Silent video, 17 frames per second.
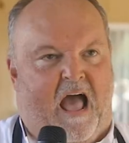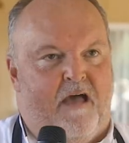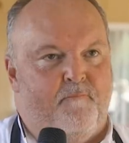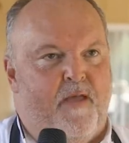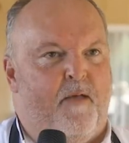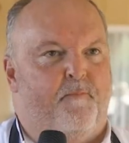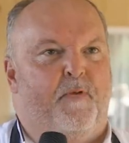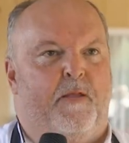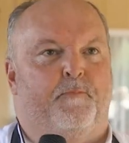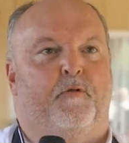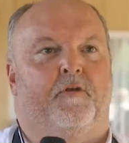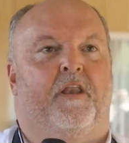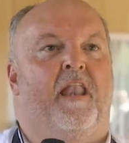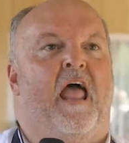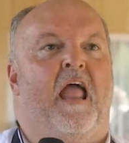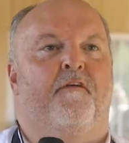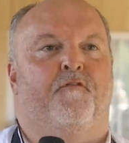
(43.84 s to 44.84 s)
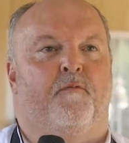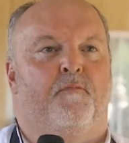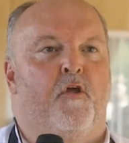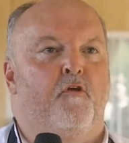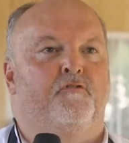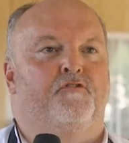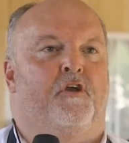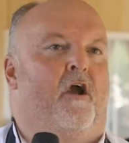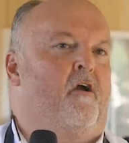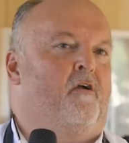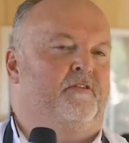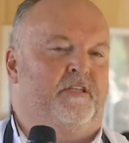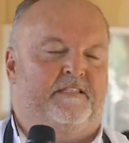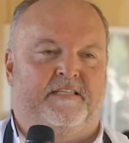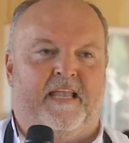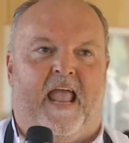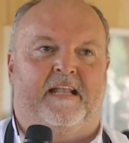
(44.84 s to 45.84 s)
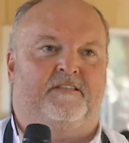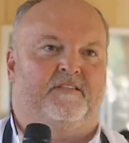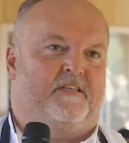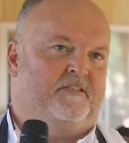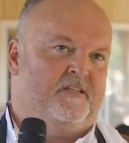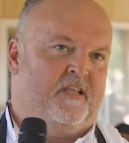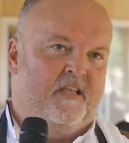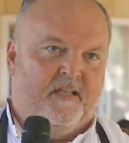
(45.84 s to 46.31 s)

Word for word: I've met people today from New Jersey, Texas,